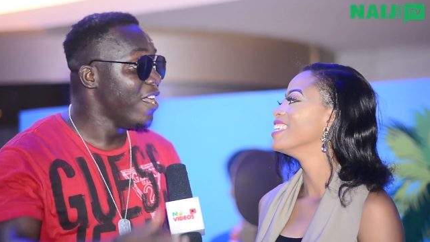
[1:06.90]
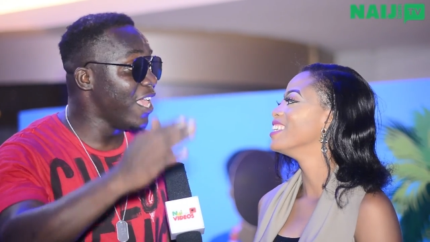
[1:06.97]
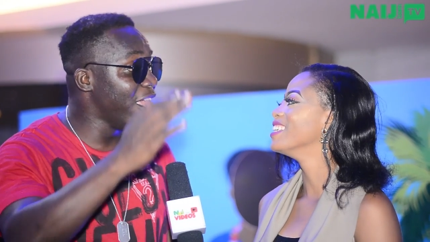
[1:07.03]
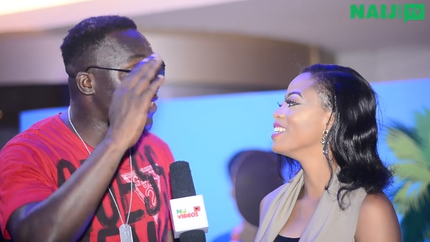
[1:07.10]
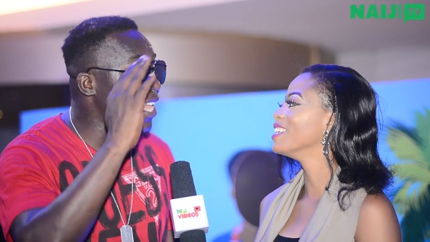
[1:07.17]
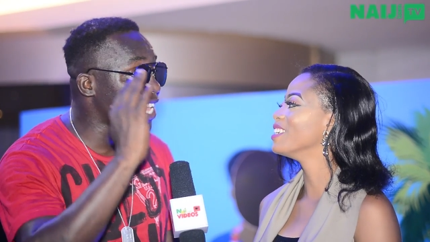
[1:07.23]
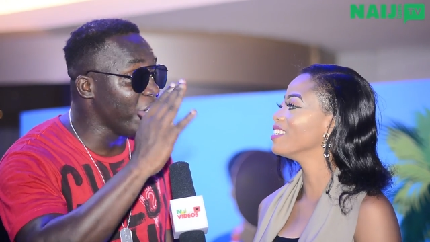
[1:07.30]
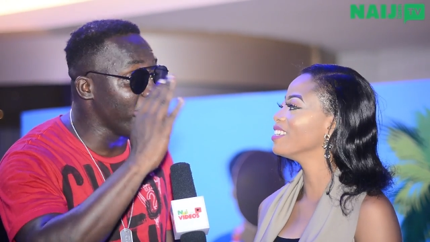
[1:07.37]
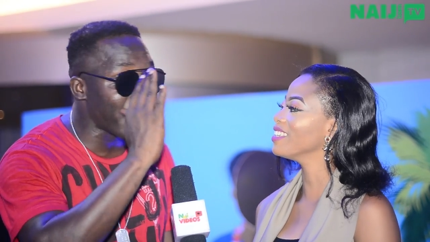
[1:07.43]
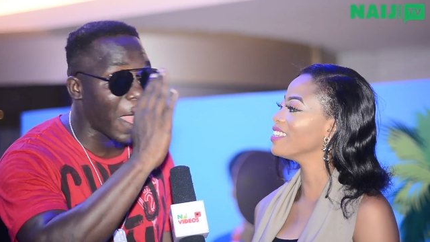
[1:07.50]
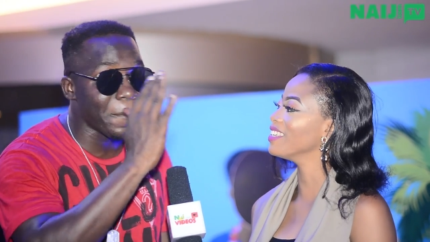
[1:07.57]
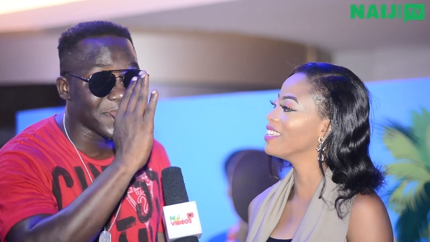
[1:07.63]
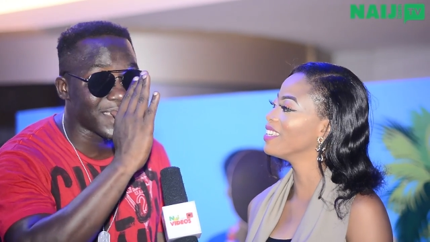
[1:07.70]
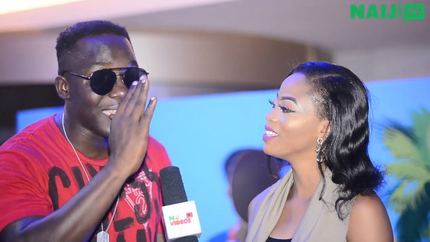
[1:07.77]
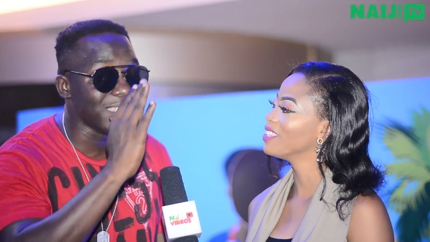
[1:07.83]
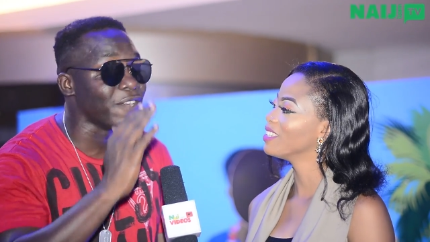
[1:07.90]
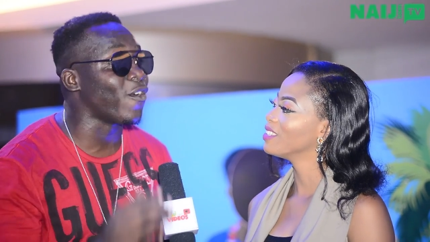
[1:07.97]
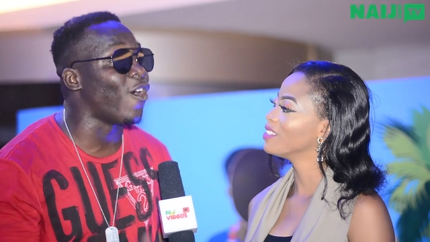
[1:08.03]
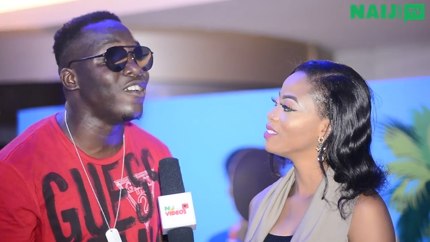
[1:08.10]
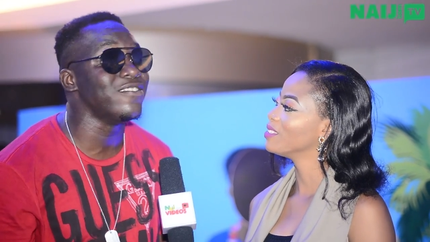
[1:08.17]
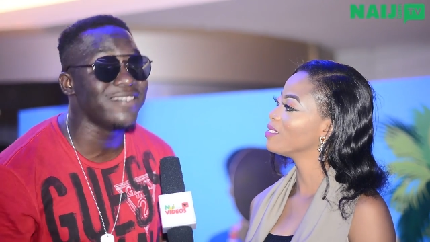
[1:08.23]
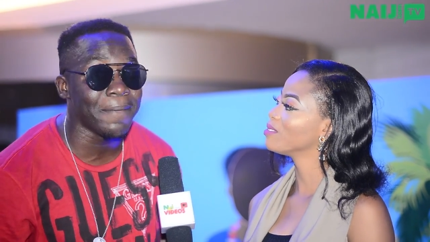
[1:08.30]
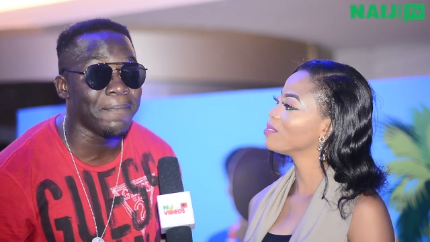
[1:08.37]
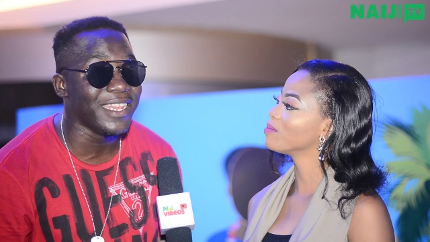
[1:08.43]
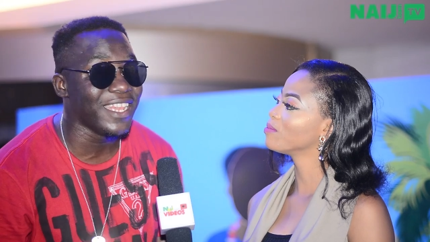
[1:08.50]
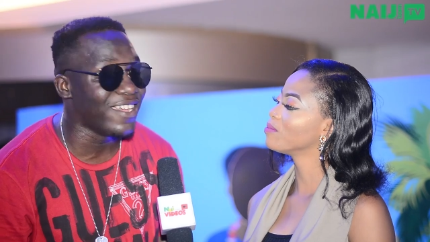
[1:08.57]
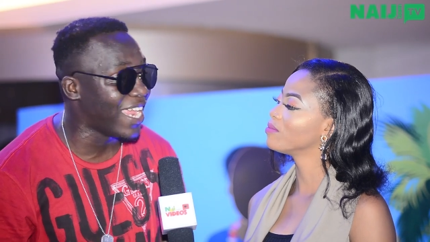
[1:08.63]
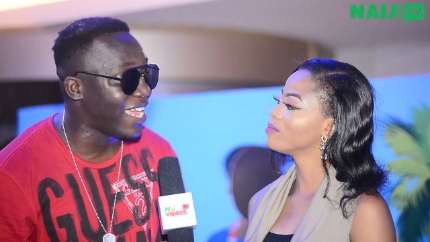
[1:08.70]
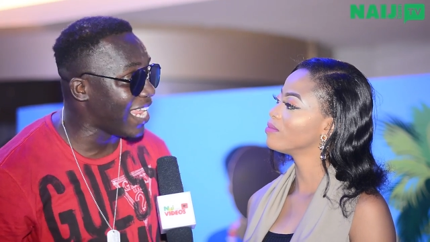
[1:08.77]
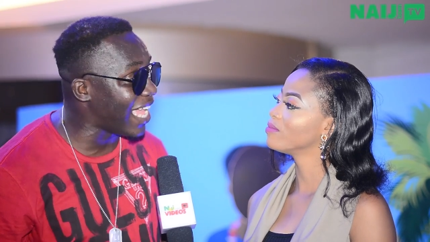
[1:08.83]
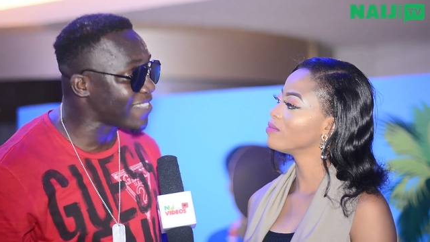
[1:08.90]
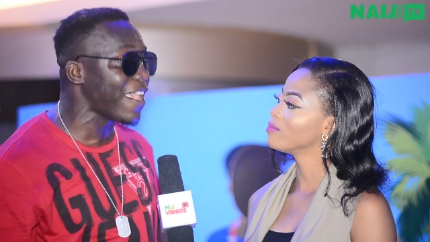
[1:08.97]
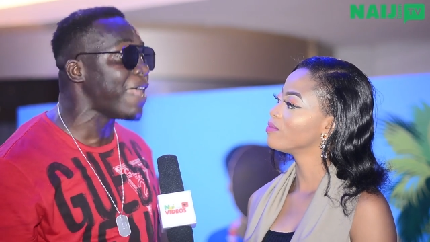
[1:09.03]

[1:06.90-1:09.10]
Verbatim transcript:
Speaker 1: If they give you five percent of one hundred million, that's